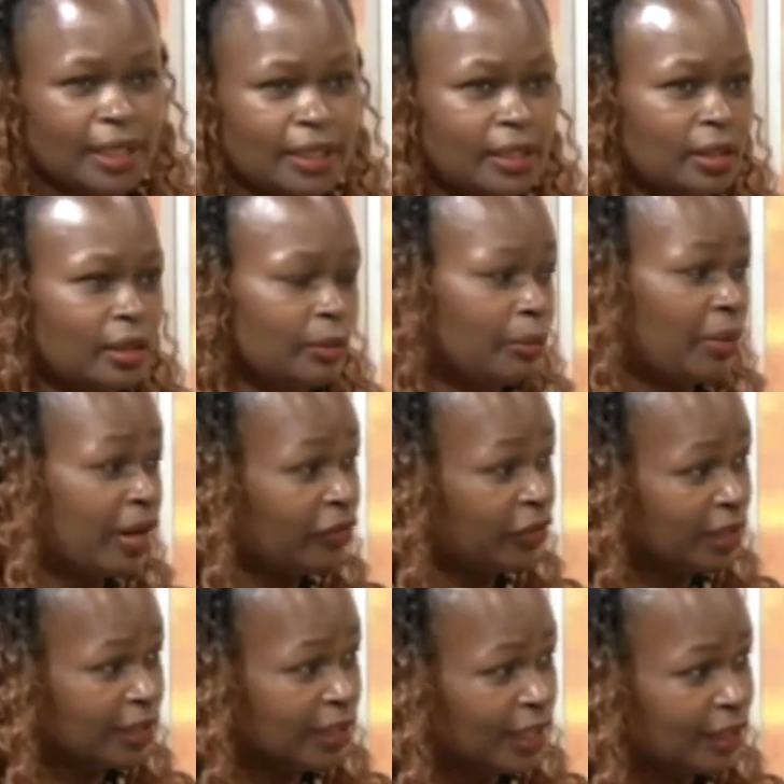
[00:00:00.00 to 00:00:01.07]
like the
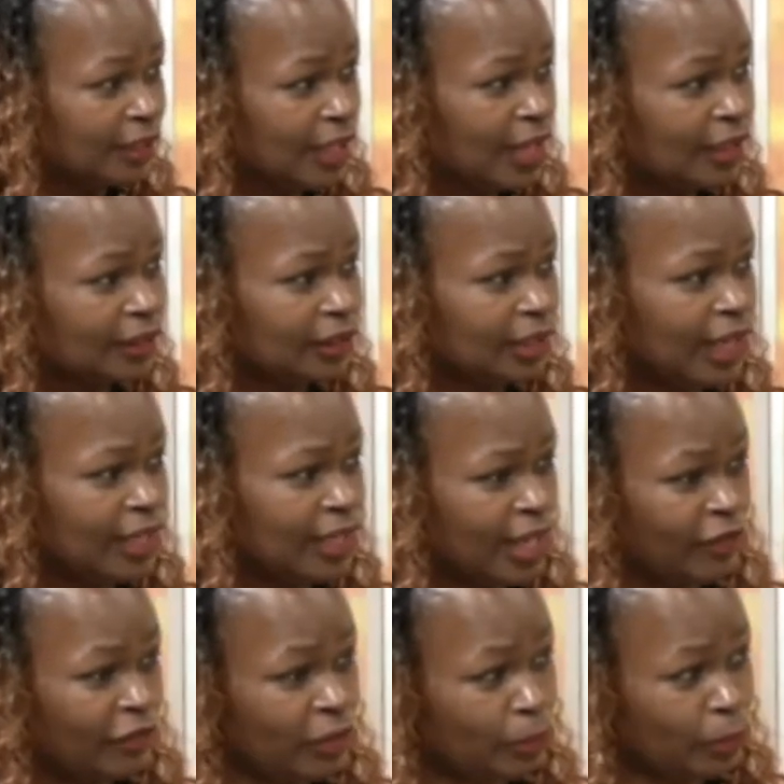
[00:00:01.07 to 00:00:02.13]
private sector and
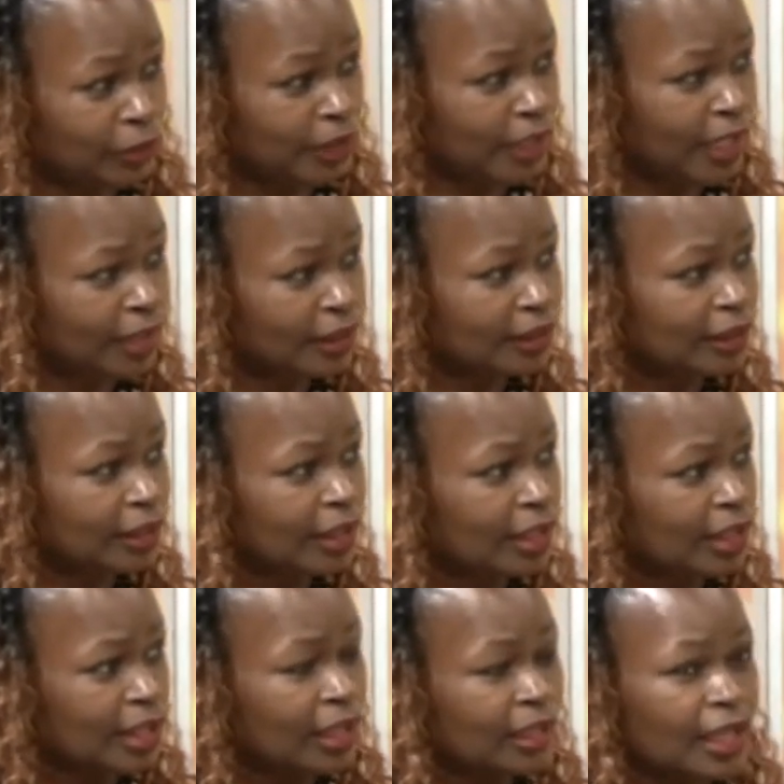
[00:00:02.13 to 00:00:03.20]
everybody else?
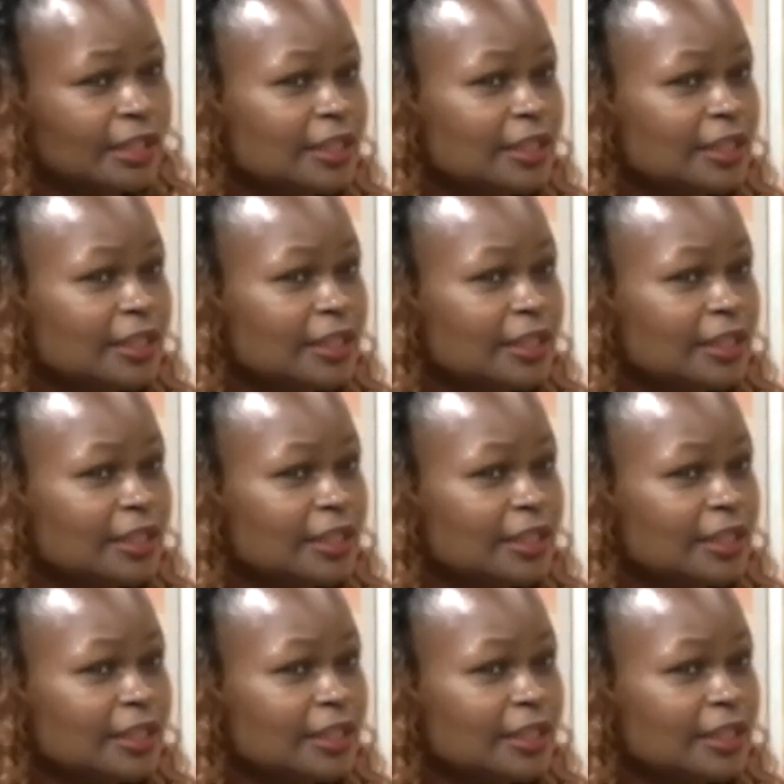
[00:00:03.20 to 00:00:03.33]
Yes.